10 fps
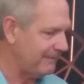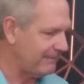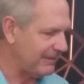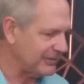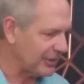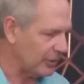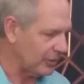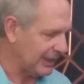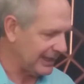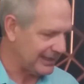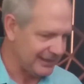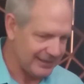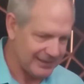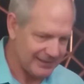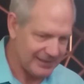physical like
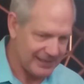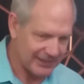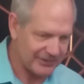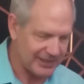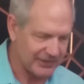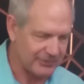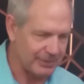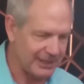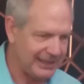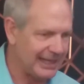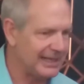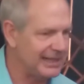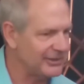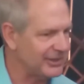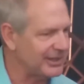this is, but yet it
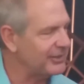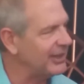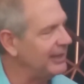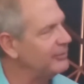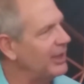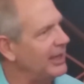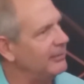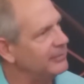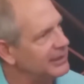is at the same time.